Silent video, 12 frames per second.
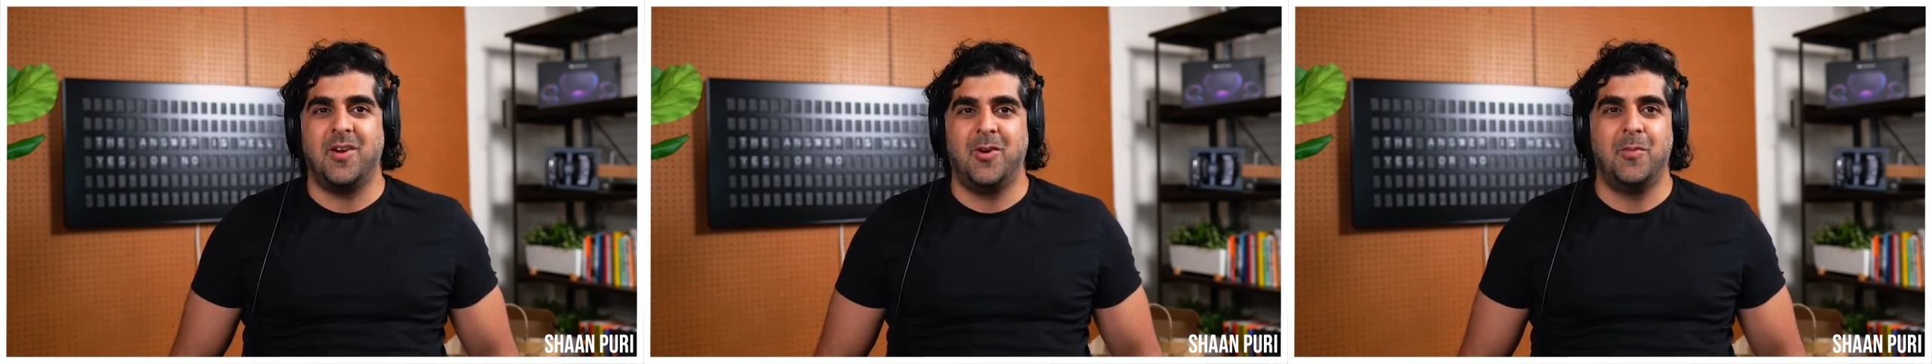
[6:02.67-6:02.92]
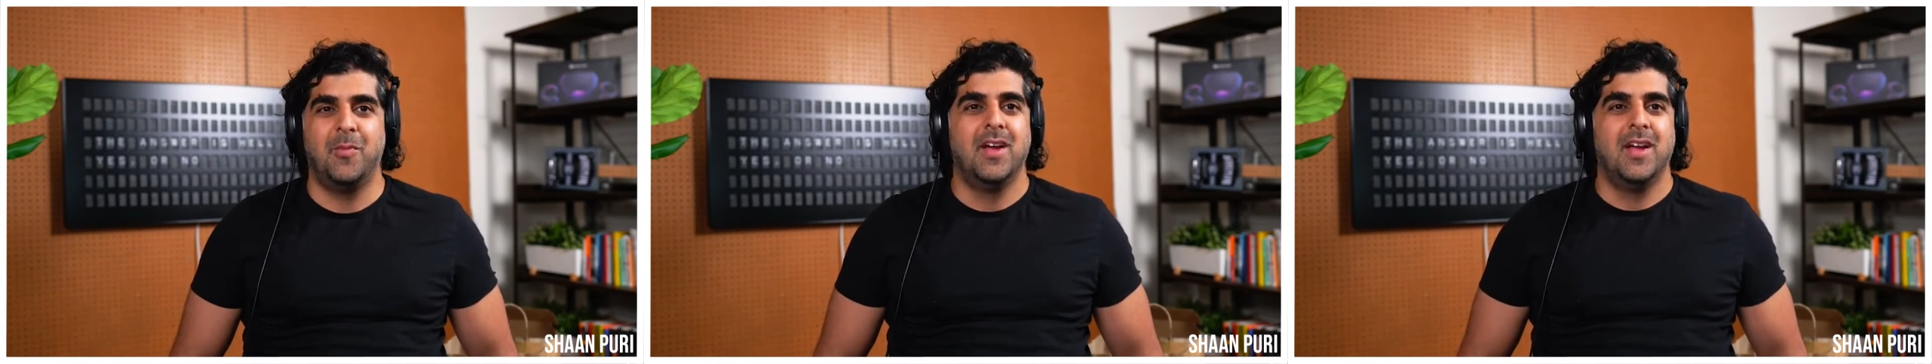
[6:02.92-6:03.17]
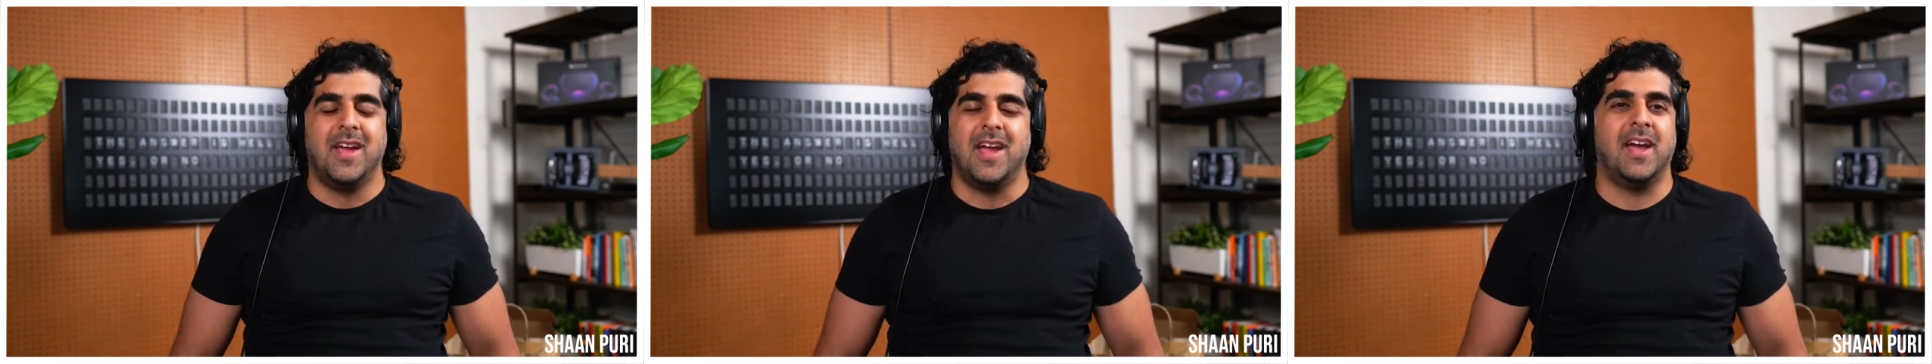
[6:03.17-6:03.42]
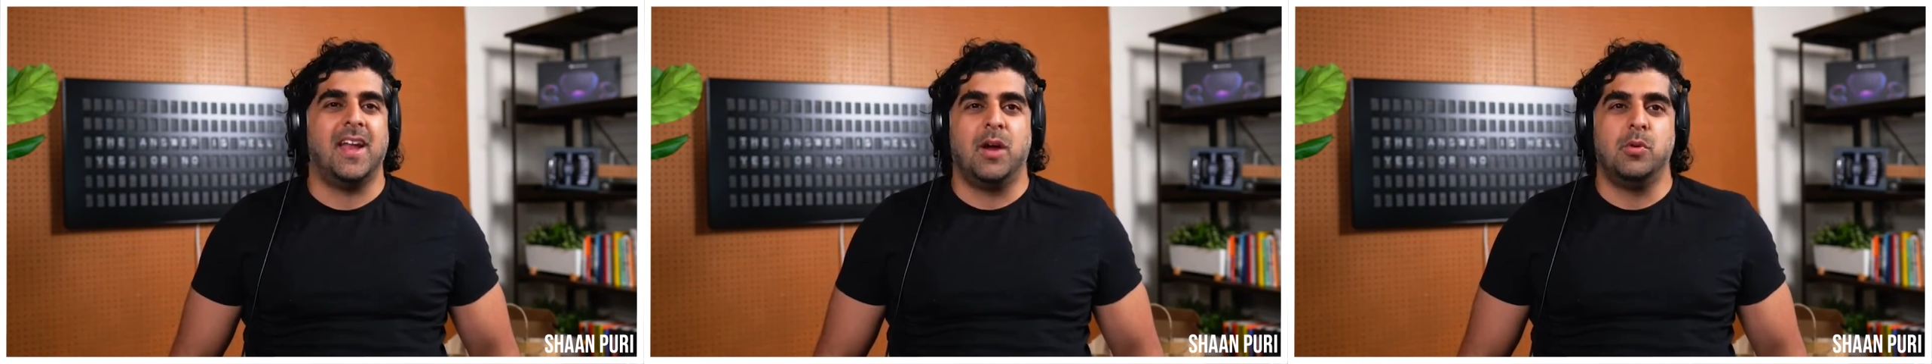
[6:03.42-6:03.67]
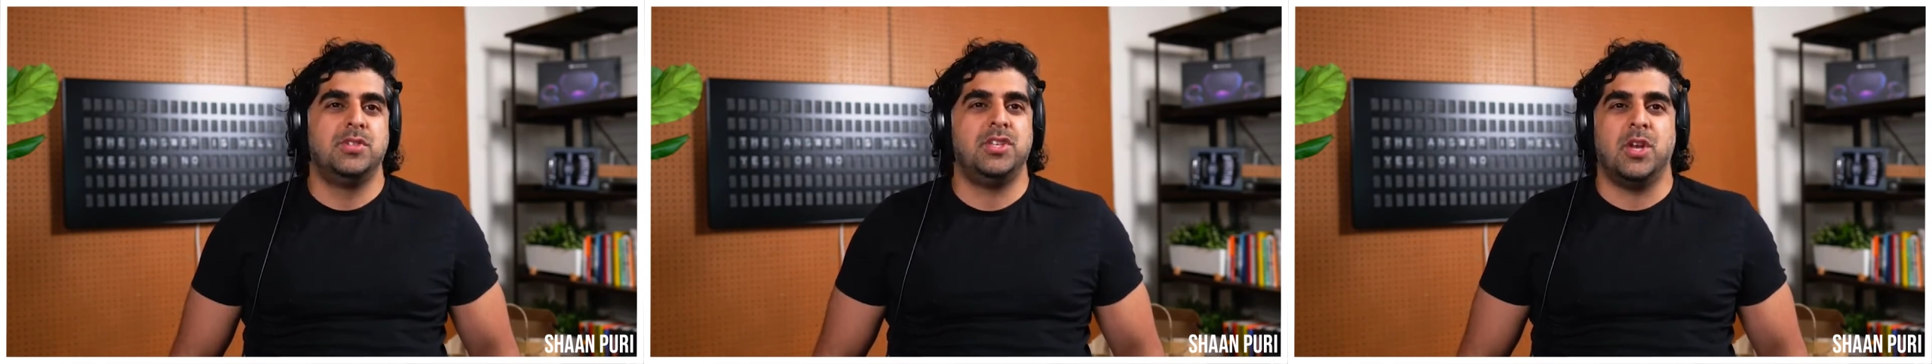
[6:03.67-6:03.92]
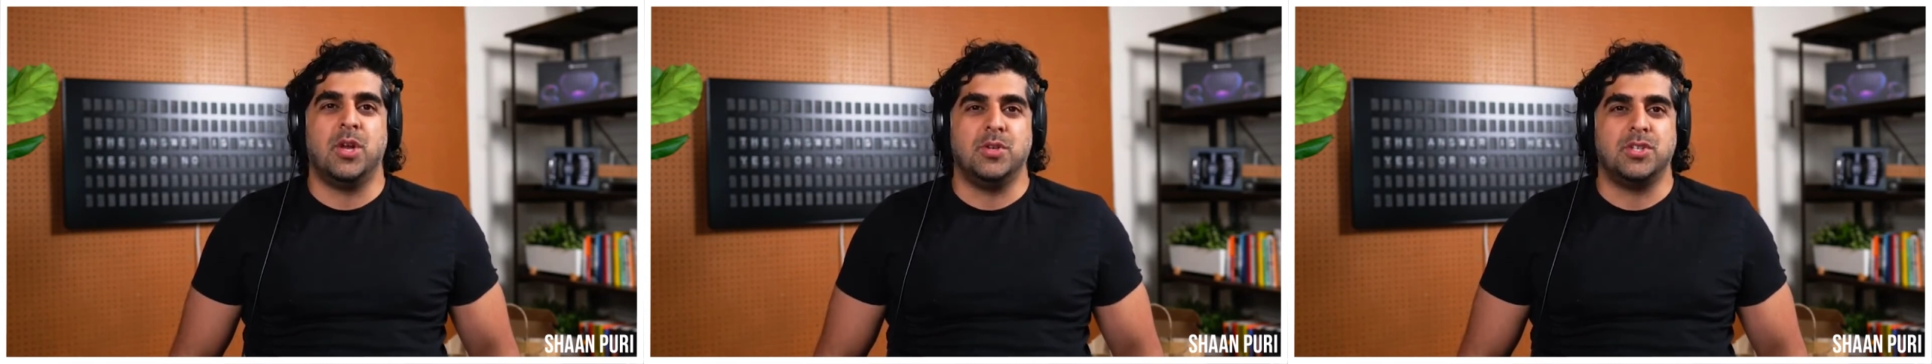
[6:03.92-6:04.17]
home. And I
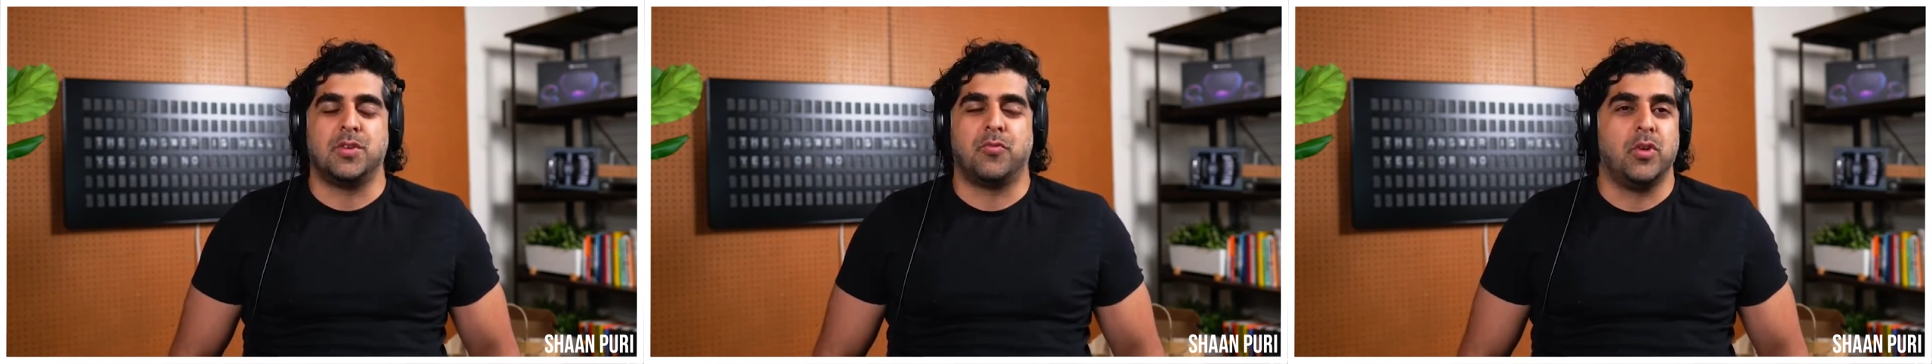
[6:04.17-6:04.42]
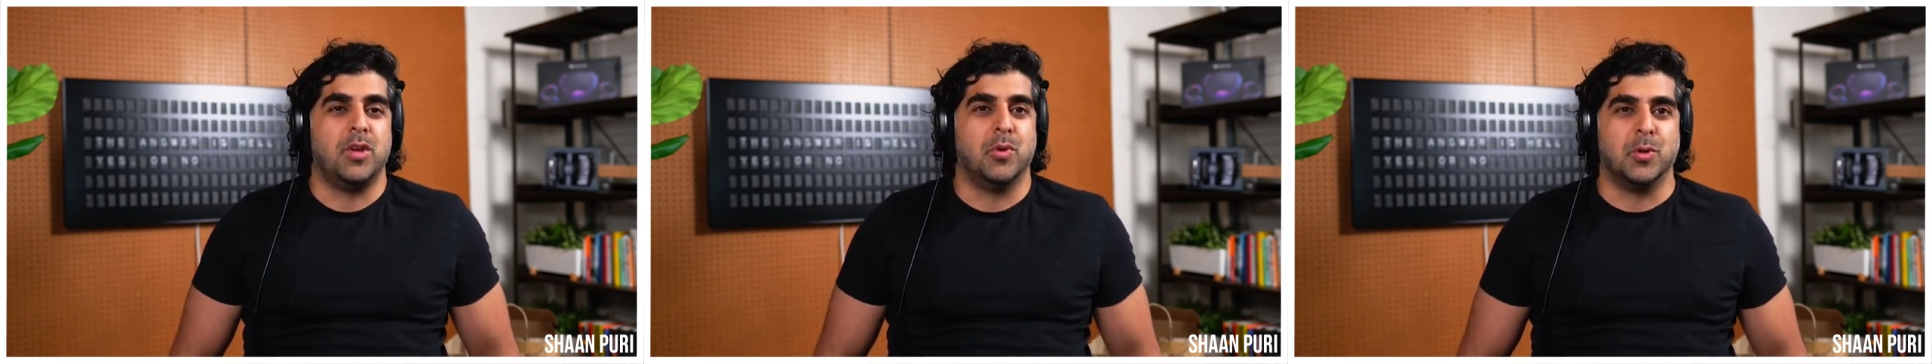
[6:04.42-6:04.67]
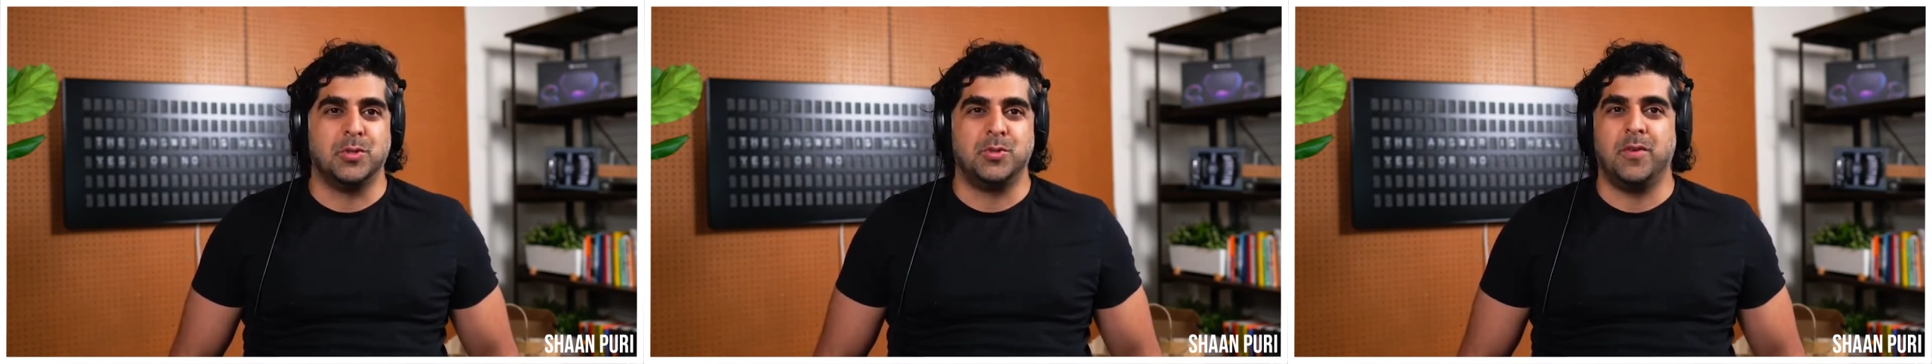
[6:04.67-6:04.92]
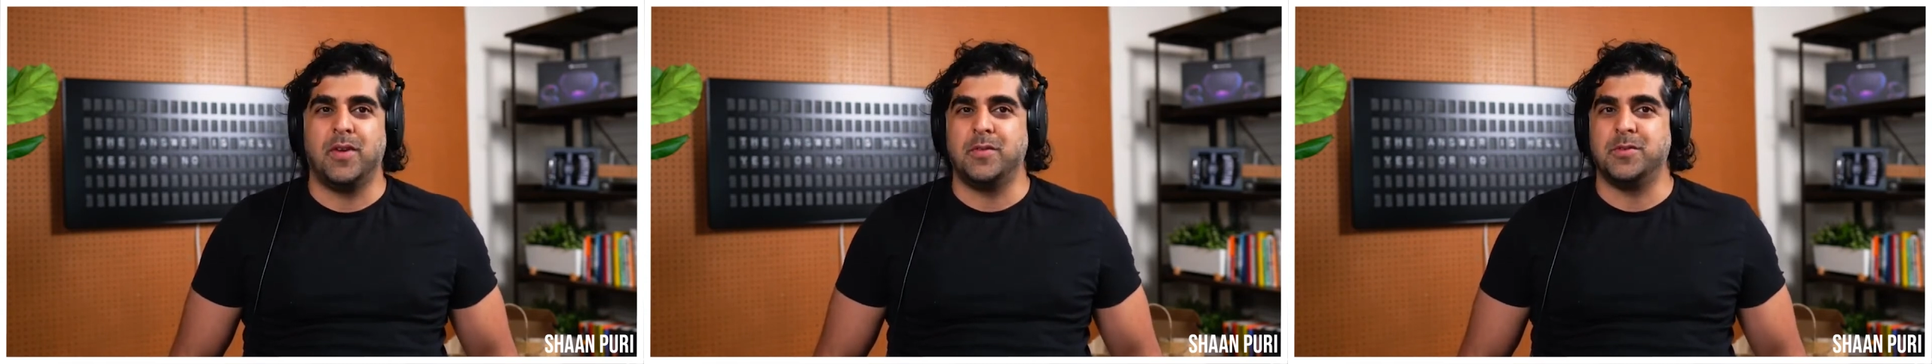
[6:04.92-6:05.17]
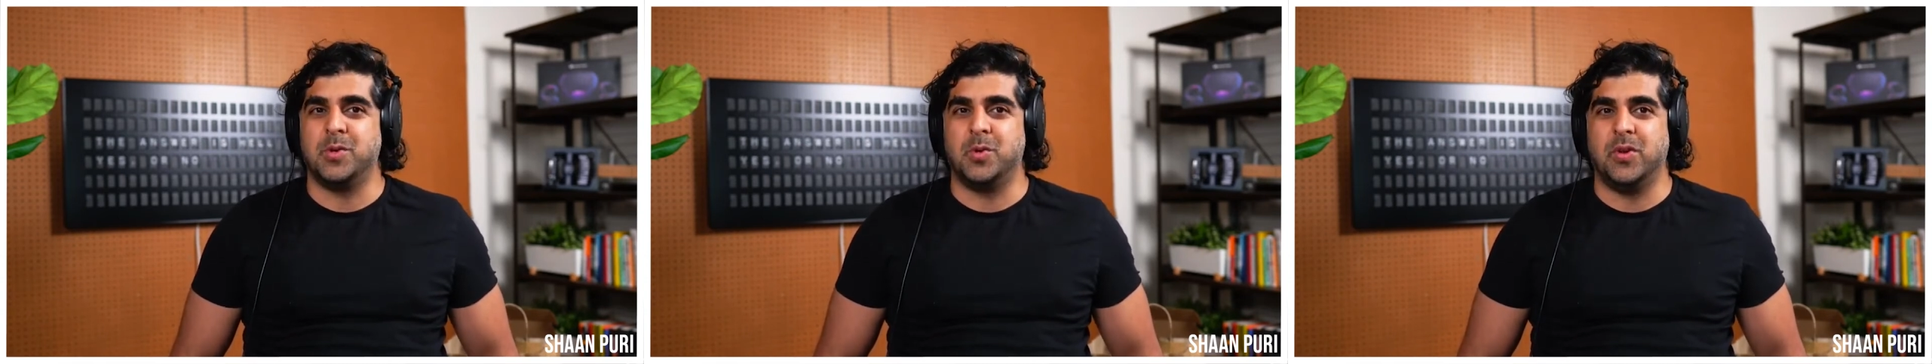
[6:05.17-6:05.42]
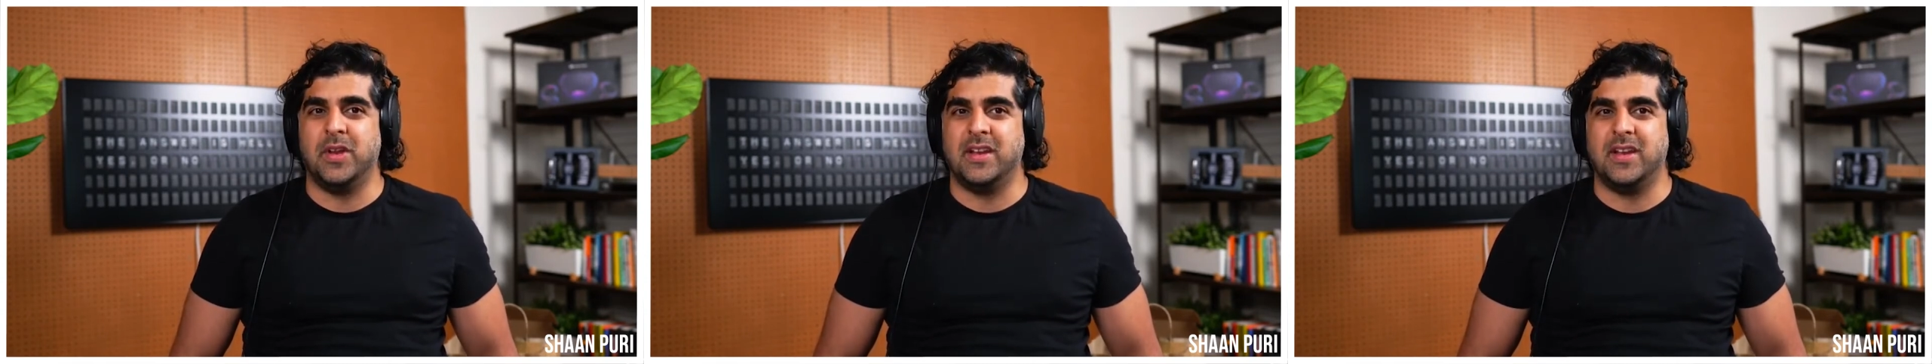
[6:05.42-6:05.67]
was, you know, just a free bird, 25 years
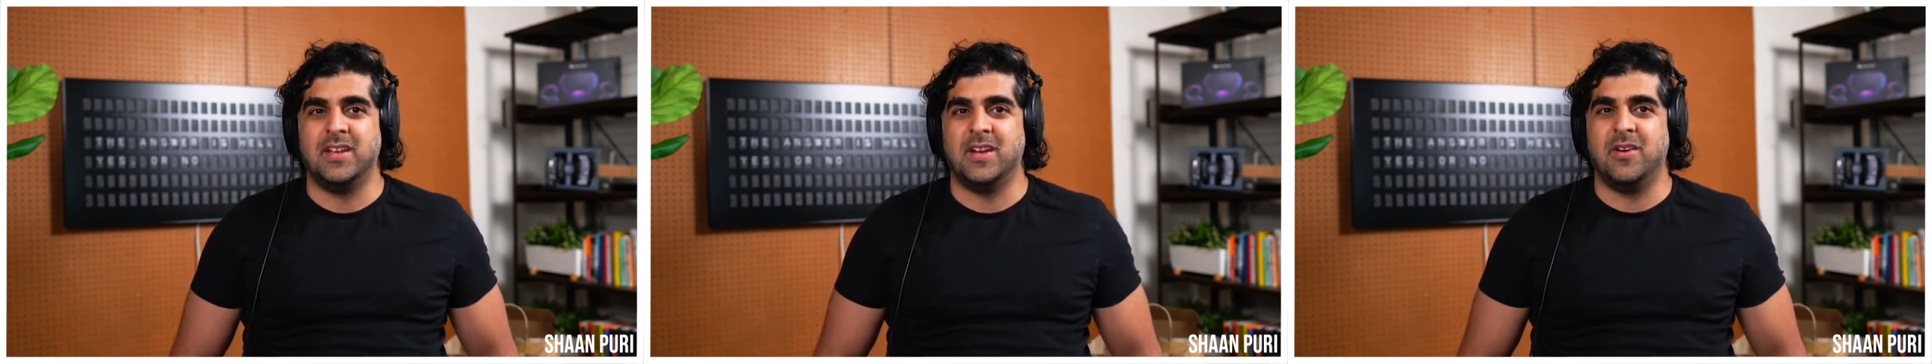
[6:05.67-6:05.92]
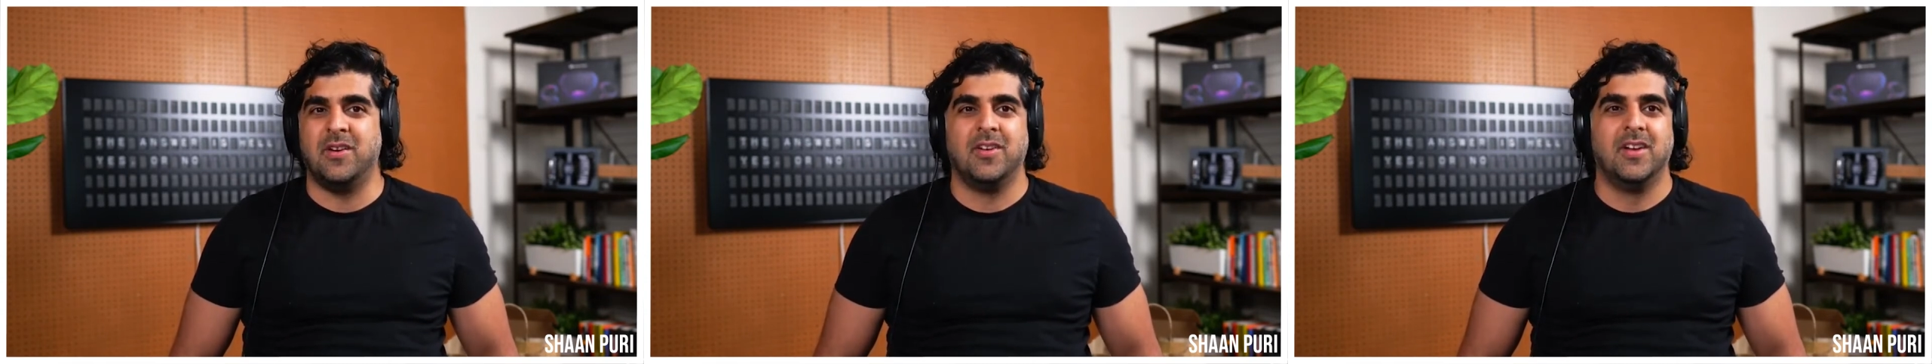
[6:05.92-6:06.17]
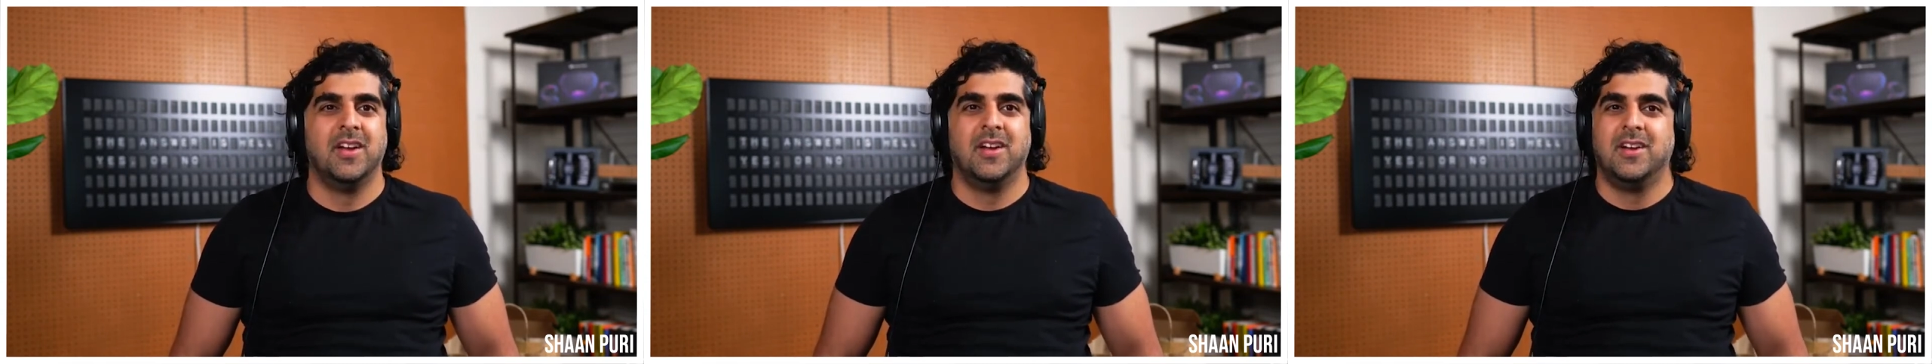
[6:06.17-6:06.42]
old, and you know,